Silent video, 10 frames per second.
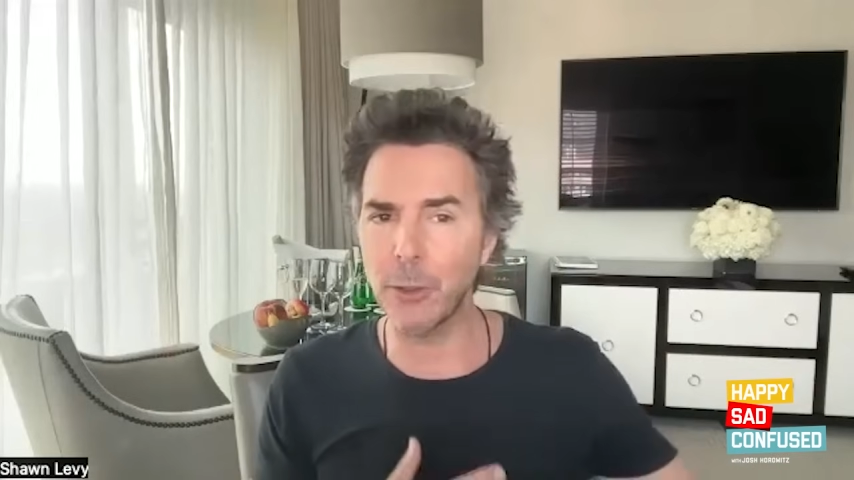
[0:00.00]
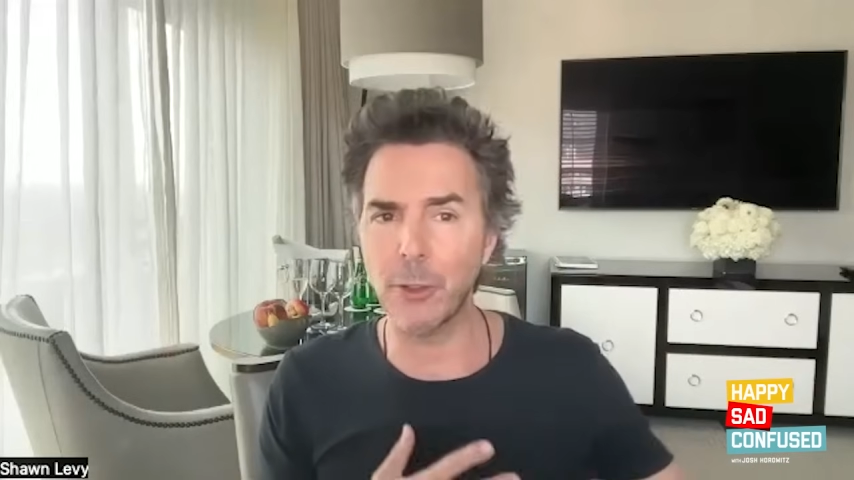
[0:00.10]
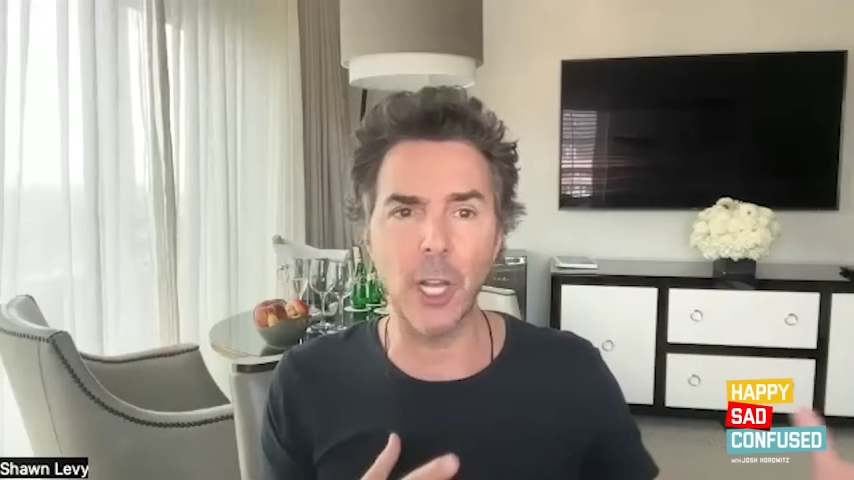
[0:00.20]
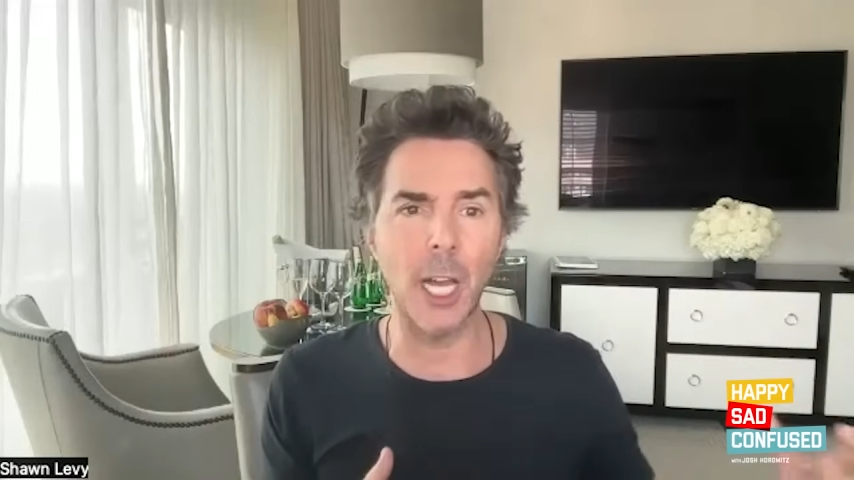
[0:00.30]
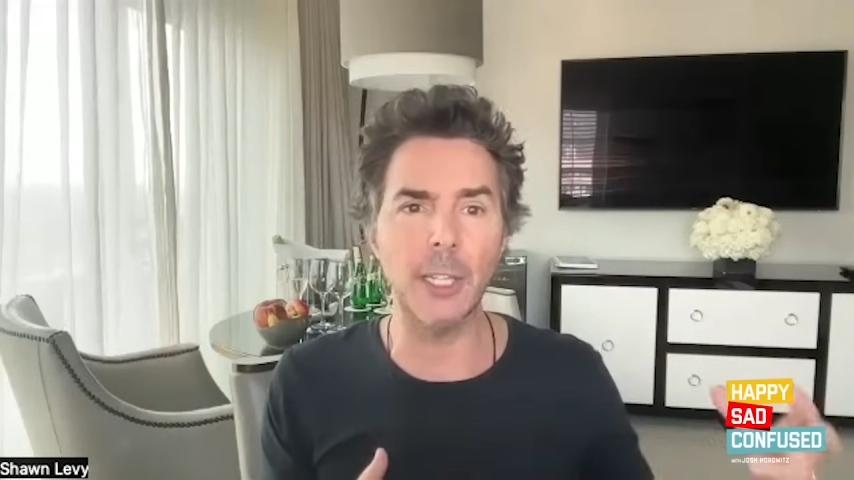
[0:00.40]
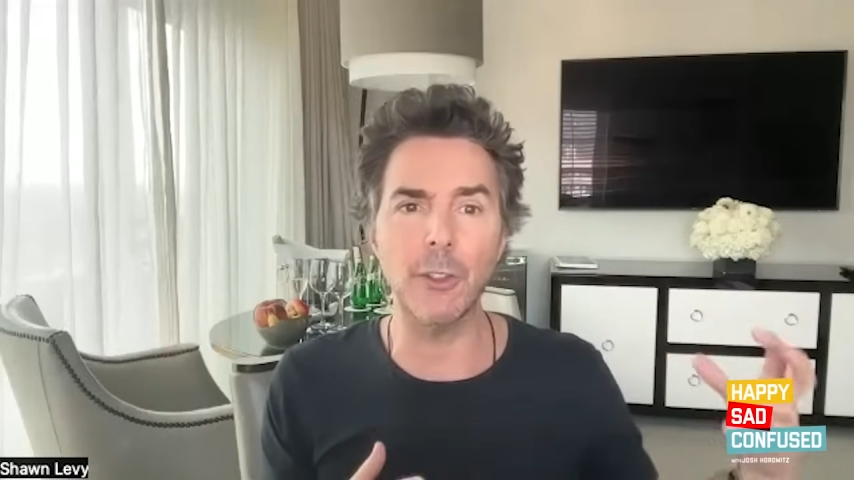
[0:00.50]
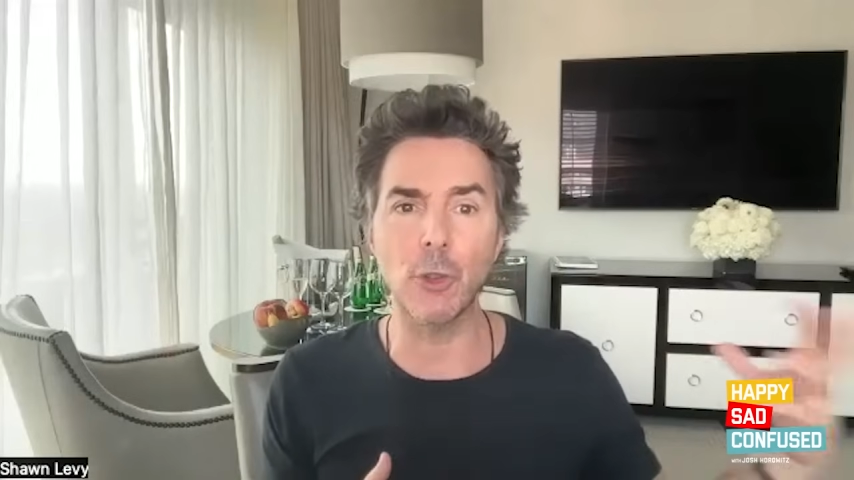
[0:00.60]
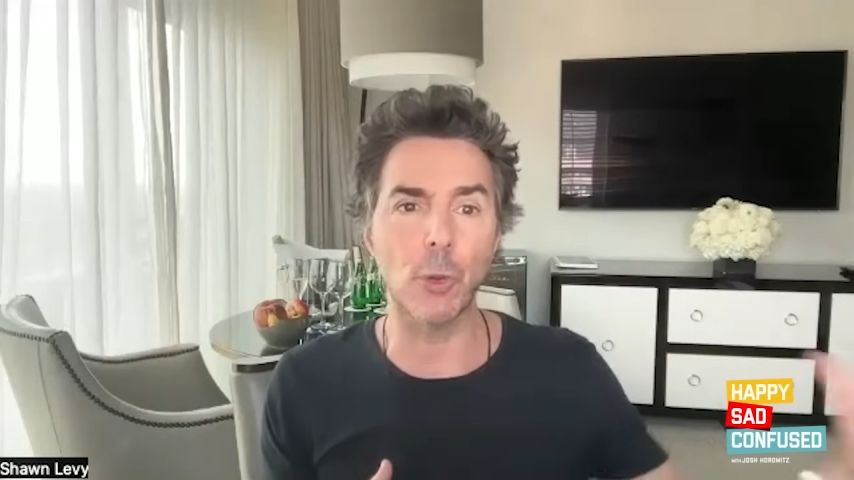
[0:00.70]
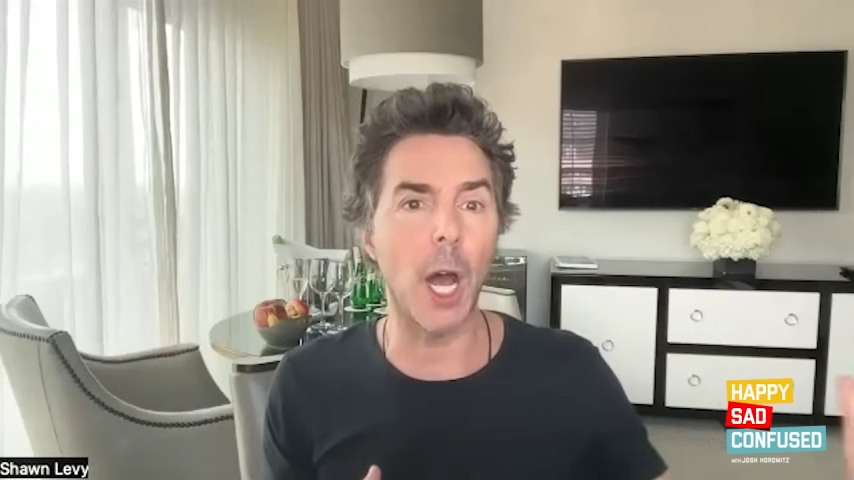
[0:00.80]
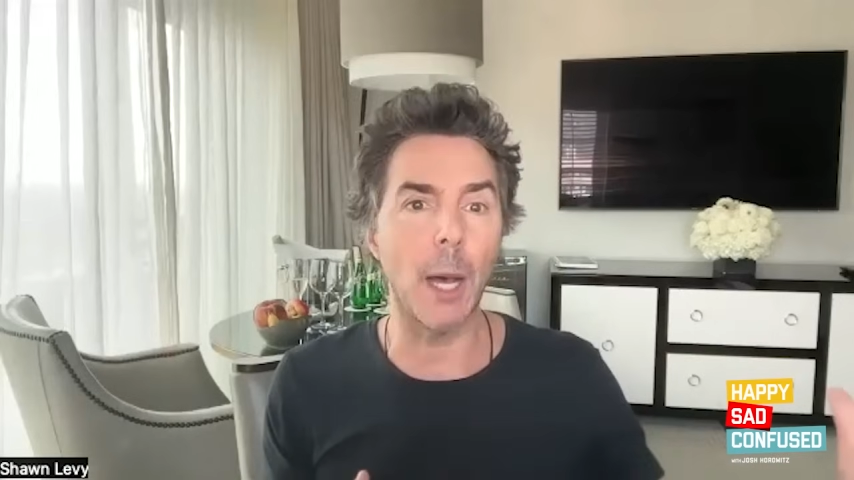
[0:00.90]
son
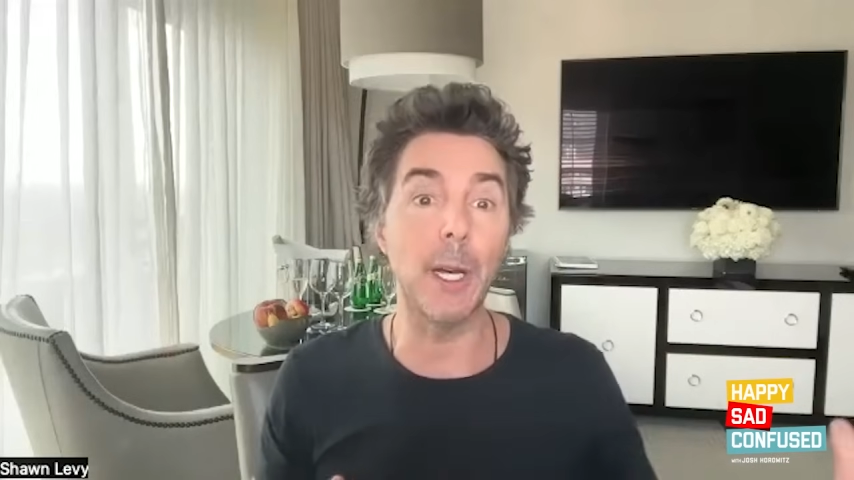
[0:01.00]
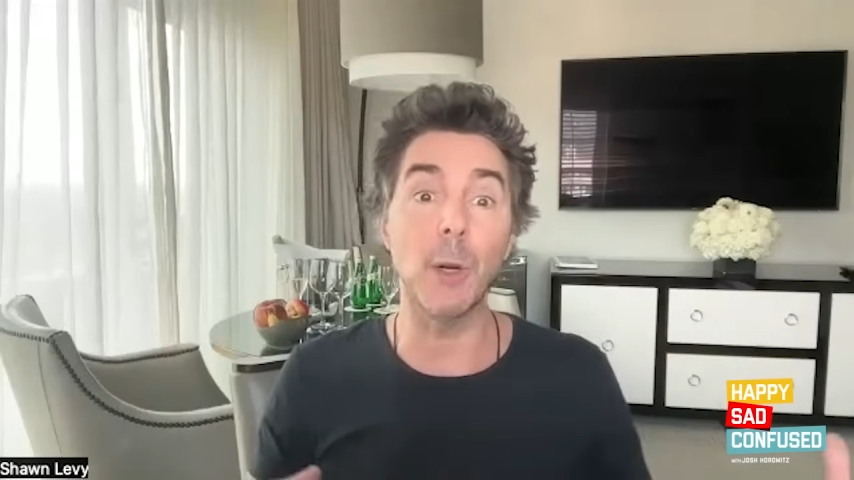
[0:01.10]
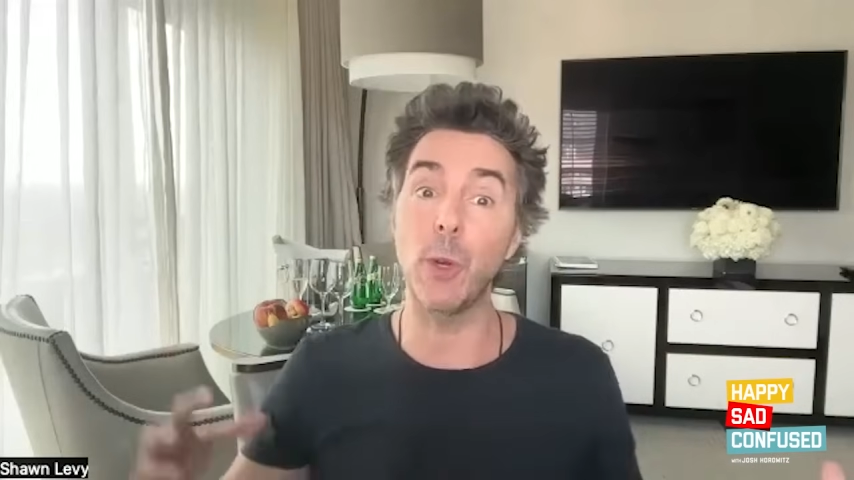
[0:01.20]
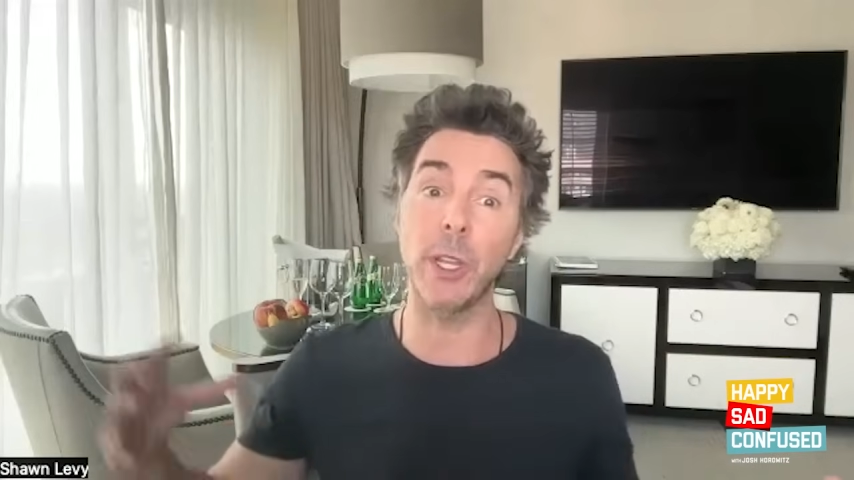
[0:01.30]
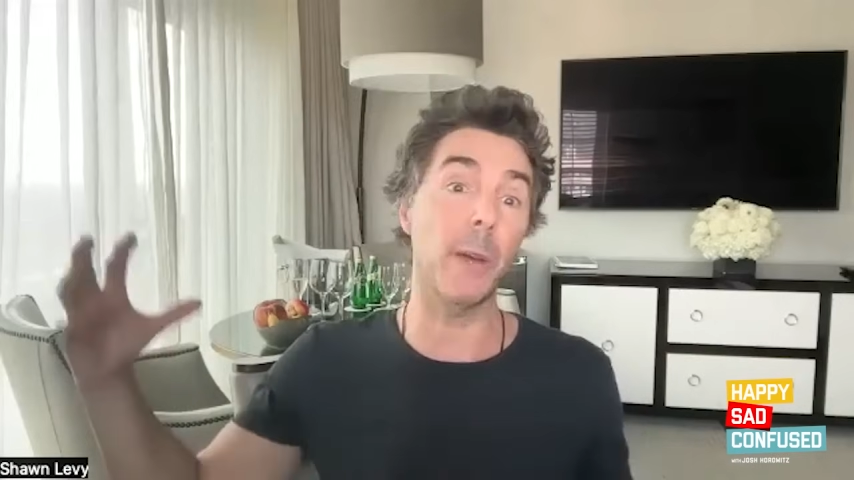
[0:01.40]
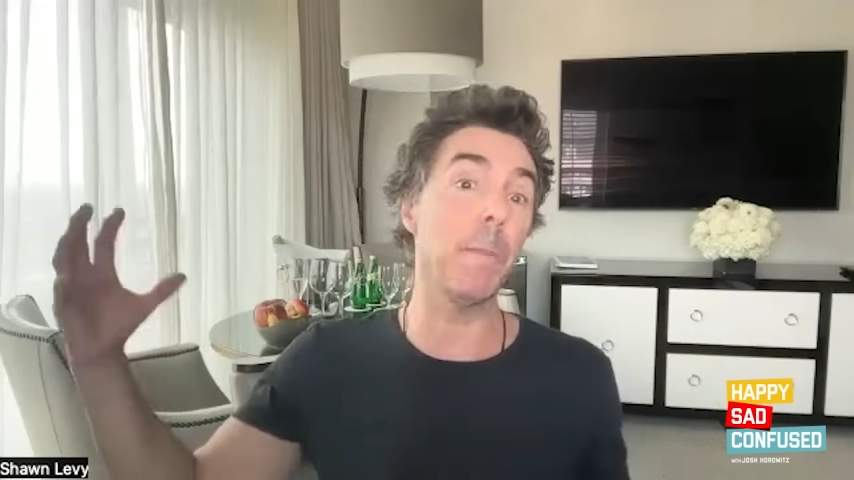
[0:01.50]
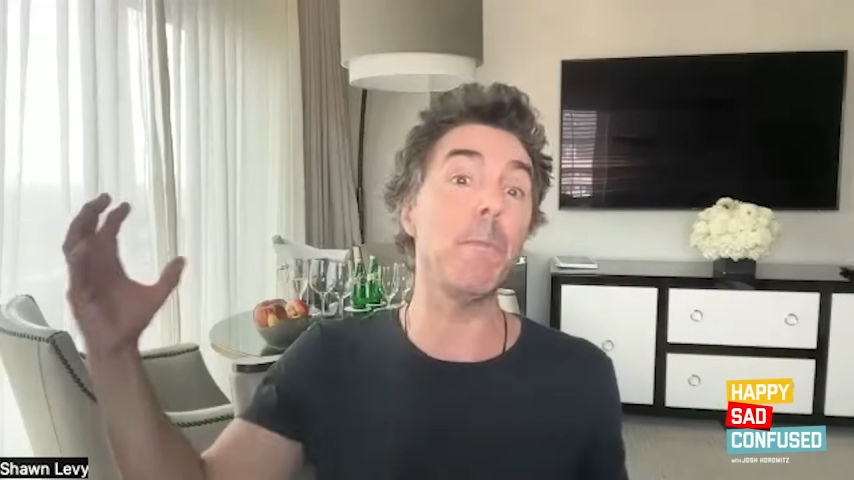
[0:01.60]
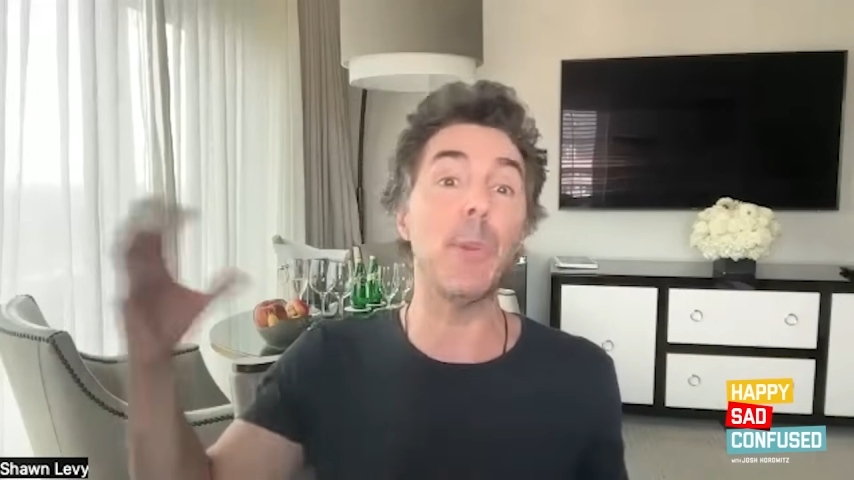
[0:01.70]
drama with a